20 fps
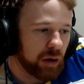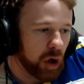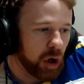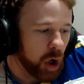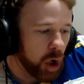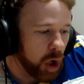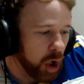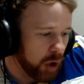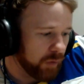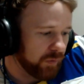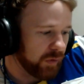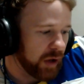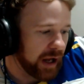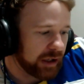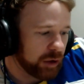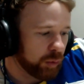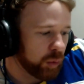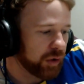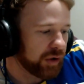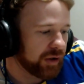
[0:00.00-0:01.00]
of like
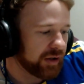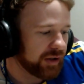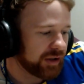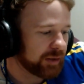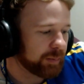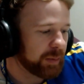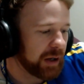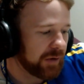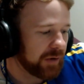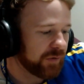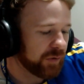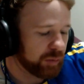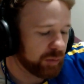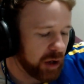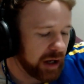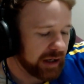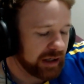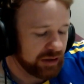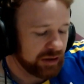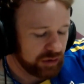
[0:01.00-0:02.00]
what you'd expect from
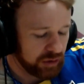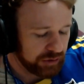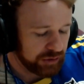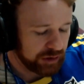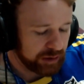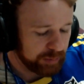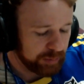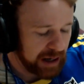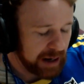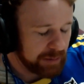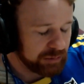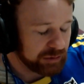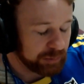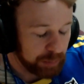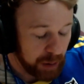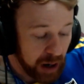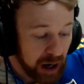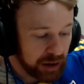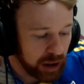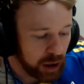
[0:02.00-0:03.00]
like your doner kebabs,
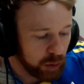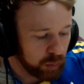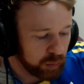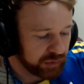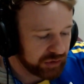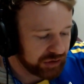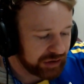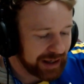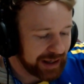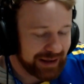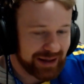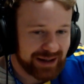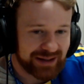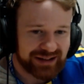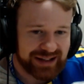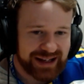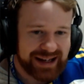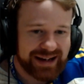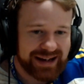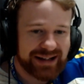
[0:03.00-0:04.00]
but I will say this,
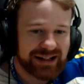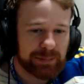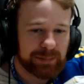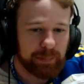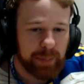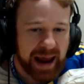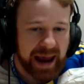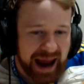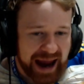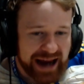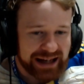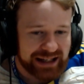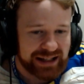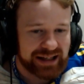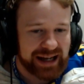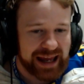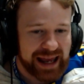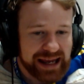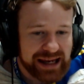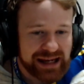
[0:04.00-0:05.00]
it is packing
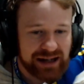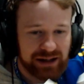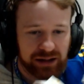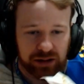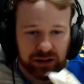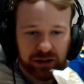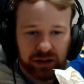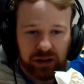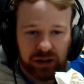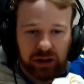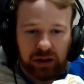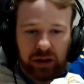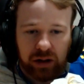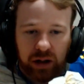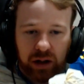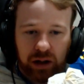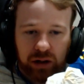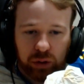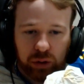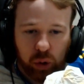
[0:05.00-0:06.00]
heat.
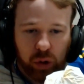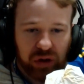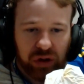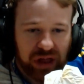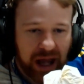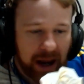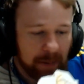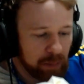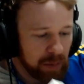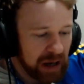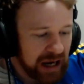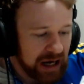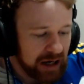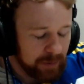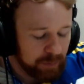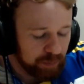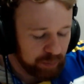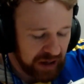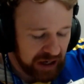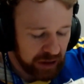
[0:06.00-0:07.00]
Look at that meat.
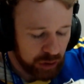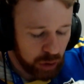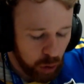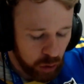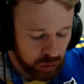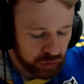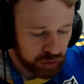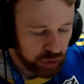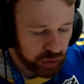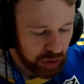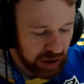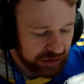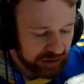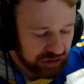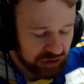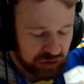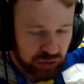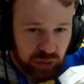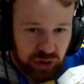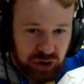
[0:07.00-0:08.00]
In
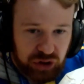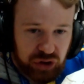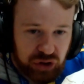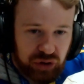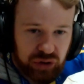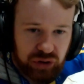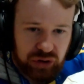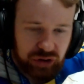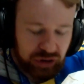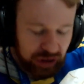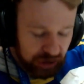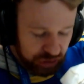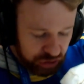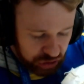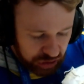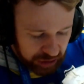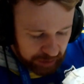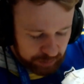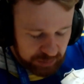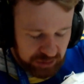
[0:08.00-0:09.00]
contrast to the
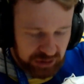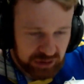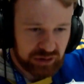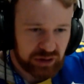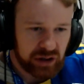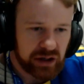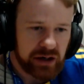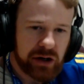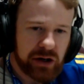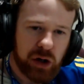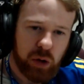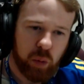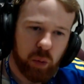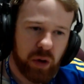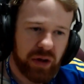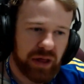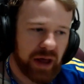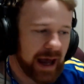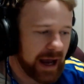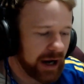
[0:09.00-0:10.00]
chips,
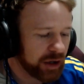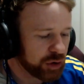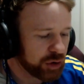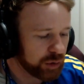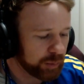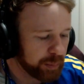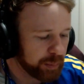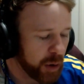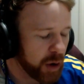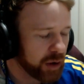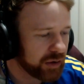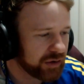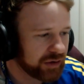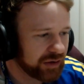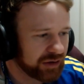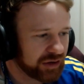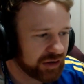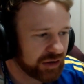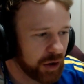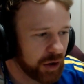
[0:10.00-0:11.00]
where the actual box
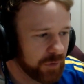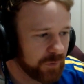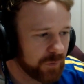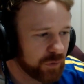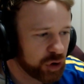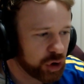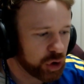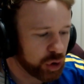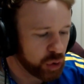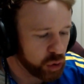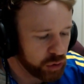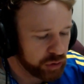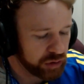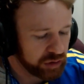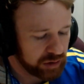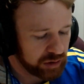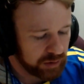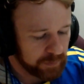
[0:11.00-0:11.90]
itself was shortened,